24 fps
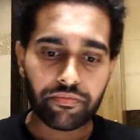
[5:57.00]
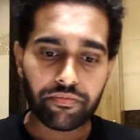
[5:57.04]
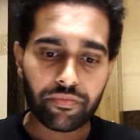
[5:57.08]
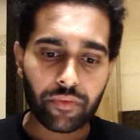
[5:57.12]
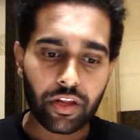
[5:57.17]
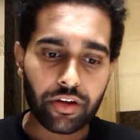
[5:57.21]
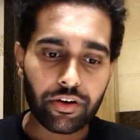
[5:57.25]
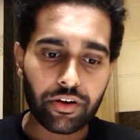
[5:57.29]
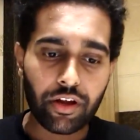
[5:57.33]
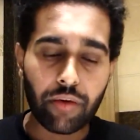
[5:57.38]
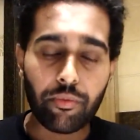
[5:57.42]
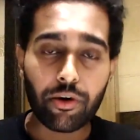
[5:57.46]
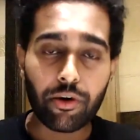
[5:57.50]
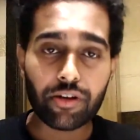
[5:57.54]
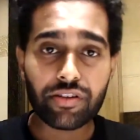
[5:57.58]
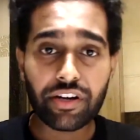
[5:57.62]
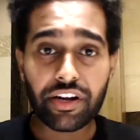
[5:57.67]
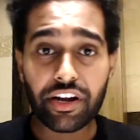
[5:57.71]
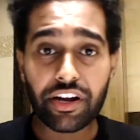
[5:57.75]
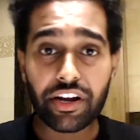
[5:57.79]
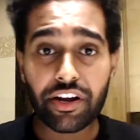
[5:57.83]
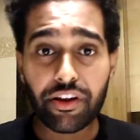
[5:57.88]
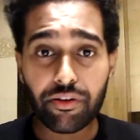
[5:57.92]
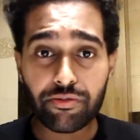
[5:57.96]

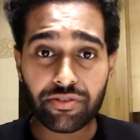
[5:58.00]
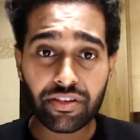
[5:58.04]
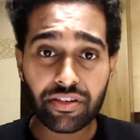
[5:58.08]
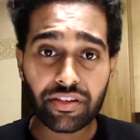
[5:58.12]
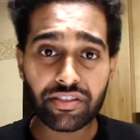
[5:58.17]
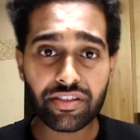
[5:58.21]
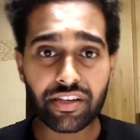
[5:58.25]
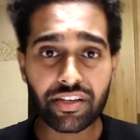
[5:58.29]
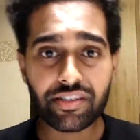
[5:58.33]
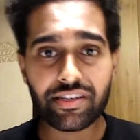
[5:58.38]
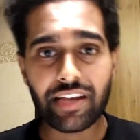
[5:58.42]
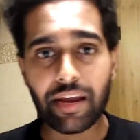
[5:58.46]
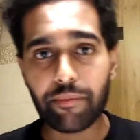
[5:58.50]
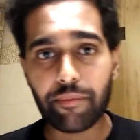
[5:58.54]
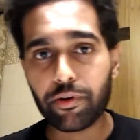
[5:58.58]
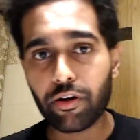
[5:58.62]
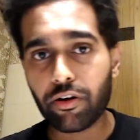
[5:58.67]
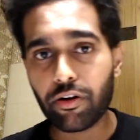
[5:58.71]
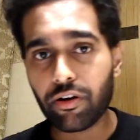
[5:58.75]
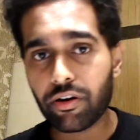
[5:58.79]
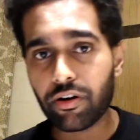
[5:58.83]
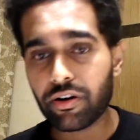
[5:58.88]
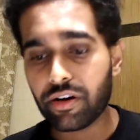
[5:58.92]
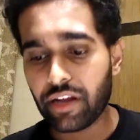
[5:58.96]
demonstrated using just
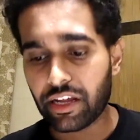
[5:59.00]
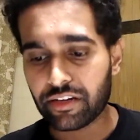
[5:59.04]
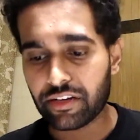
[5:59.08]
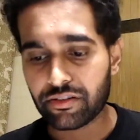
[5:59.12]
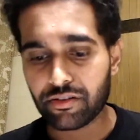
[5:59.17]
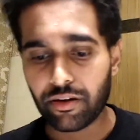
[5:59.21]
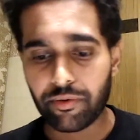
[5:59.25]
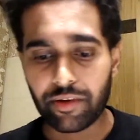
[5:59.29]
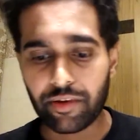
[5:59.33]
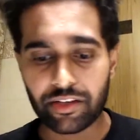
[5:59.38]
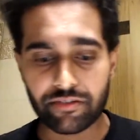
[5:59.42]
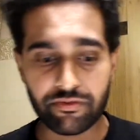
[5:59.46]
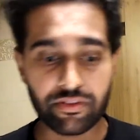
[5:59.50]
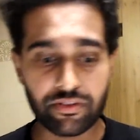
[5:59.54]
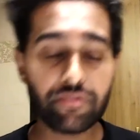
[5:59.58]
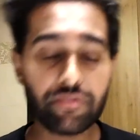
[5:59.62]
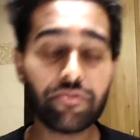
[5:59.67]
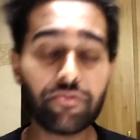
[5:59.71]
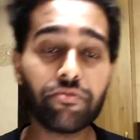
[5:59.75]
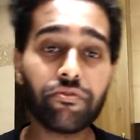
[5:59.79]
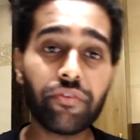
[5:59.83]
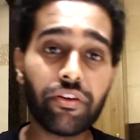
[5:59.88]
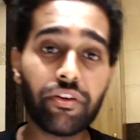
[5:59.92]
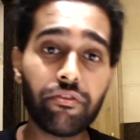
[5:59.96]
laptop or desktop as well.
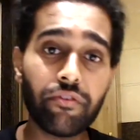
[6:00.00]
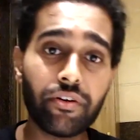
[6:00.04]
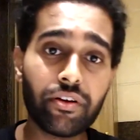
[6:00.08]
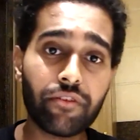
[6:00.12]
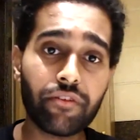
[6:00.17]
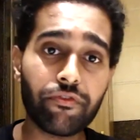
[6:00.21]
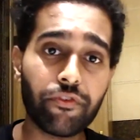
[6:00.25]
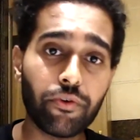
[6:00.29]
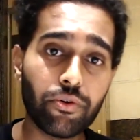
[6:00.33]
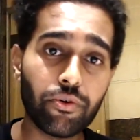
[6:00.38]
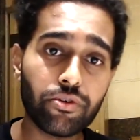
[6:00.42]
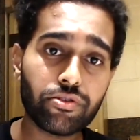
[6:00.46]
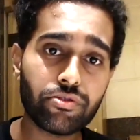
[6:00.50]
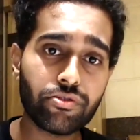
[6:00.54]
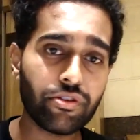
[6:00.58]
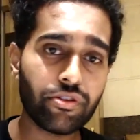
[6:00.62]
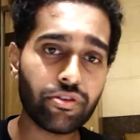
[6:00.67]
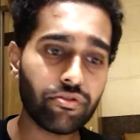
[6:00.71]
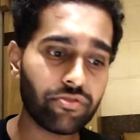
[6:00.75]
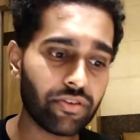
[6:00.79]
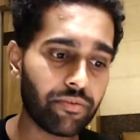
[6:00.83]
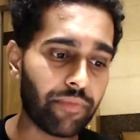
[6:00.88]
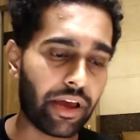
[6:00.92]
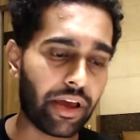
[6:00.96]
So we were forced to
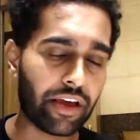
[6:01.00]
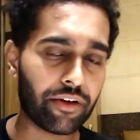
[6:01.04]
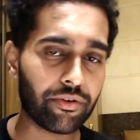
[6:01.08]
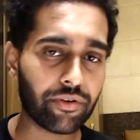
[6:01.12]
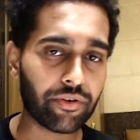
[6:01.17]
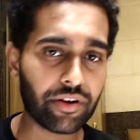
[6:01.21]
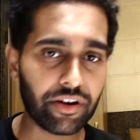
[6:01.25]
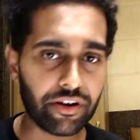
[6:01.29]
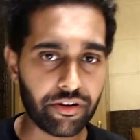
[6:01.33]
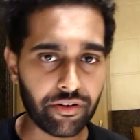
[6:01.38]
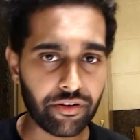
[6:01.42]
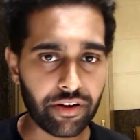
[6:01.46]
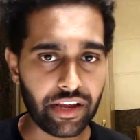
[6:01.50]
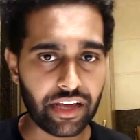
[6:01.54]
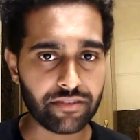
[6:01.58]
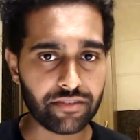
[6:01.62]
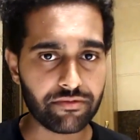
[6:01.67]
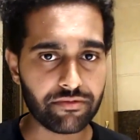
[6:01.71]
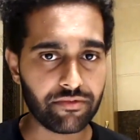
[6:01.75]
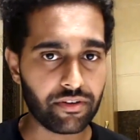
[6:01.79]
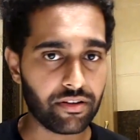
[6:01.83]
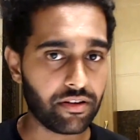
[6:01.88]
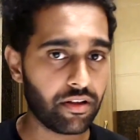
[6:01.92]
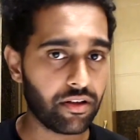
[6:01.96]
use a microcontroller
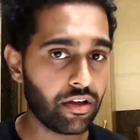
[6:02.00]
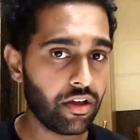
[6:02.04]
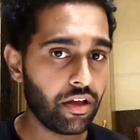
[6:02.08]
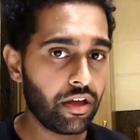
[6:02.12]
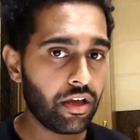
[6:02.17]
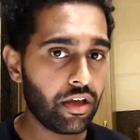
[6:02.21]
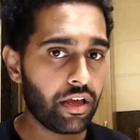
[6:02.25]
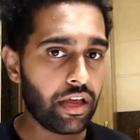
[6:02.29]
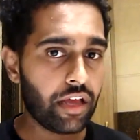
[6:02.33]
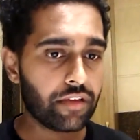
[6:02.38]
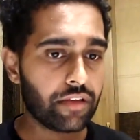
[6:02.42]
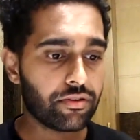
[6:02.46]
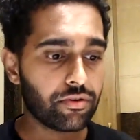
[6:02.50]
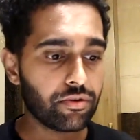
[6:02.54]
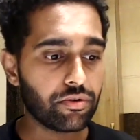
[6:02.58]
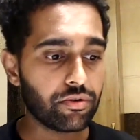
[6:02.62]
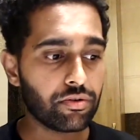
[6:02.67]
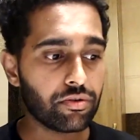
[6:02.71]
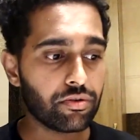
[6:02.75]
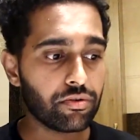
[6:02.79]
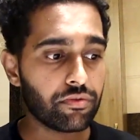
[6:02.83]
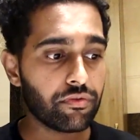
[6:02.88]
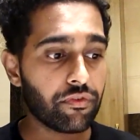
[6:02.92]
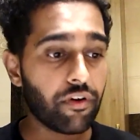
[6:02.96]
as well.
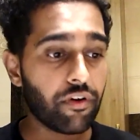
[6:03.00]
So for